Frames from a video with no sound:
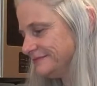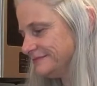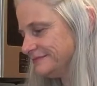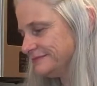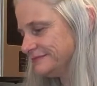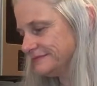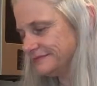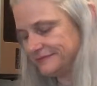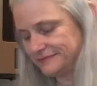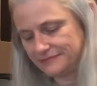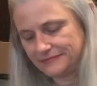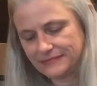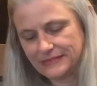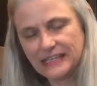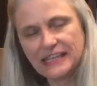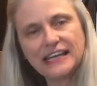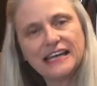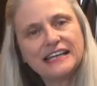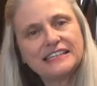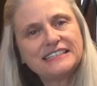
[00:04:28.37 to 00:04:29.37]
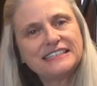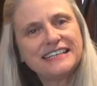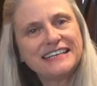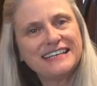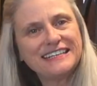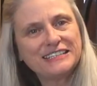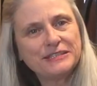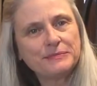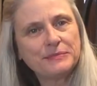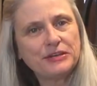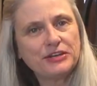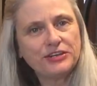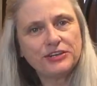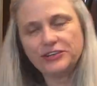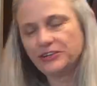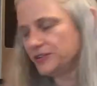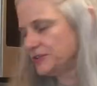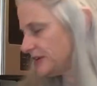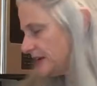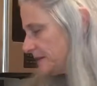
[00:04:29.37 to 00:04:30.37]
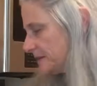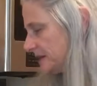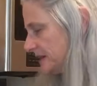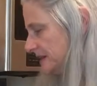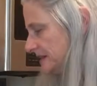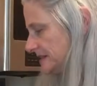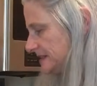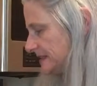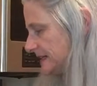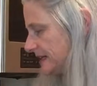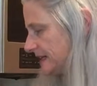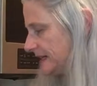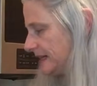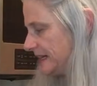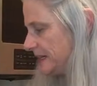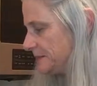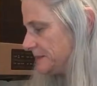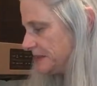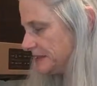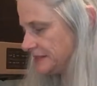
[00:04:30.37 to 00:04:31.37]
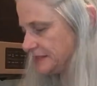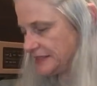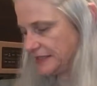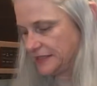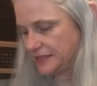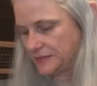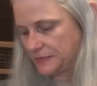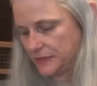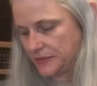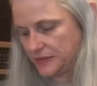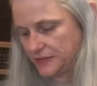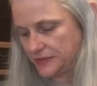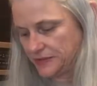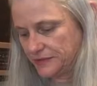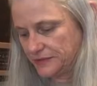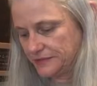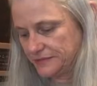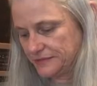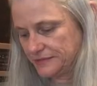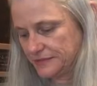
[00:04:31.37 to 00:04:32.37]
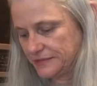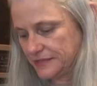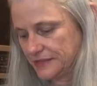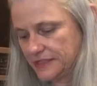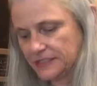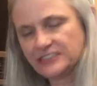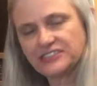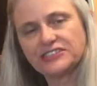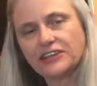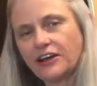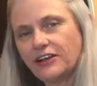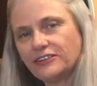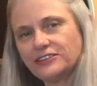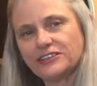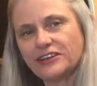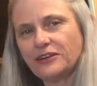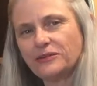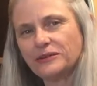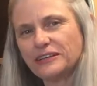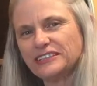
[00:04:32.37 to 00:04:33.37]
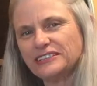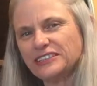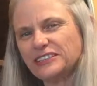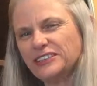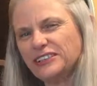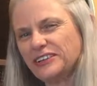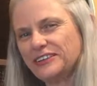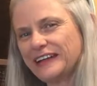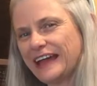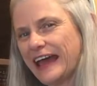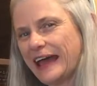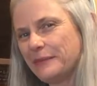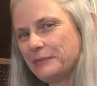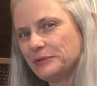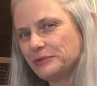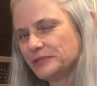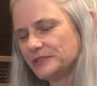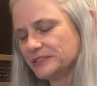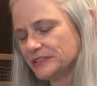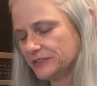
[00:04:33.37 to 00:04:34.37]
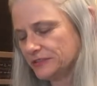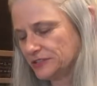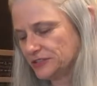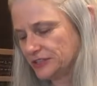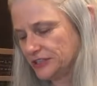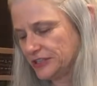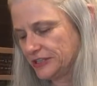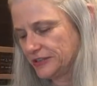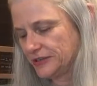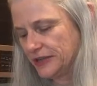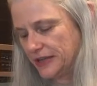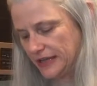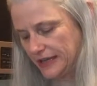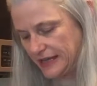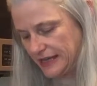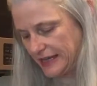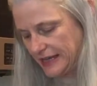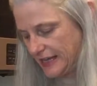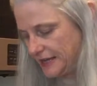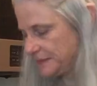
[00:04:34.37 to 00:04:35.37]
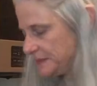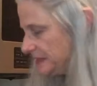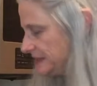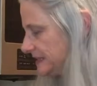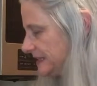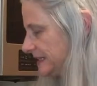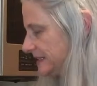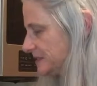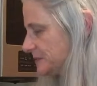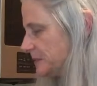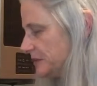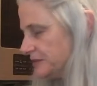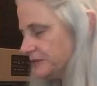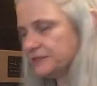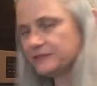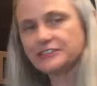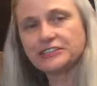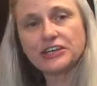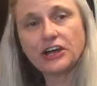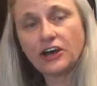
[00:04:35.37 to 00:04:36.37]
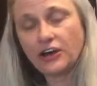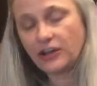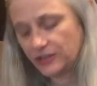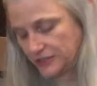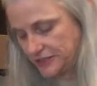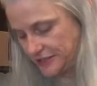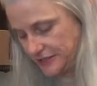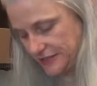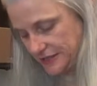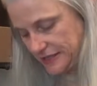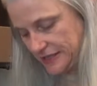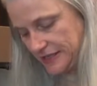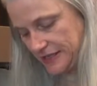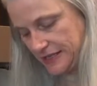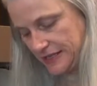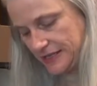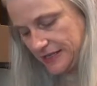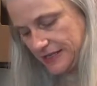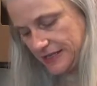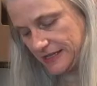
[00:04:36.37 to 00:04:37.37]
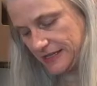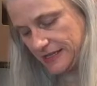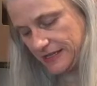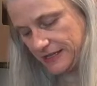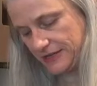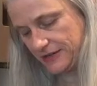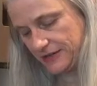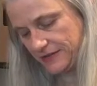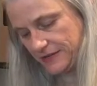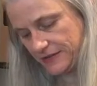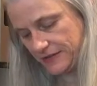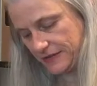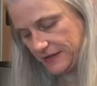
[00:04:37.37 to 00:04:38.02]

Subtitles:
A teaspoon, I'm going to say a heaping teaspoon, because salt's always good on apples, don't you know? A heaping teaspoon of salt in there.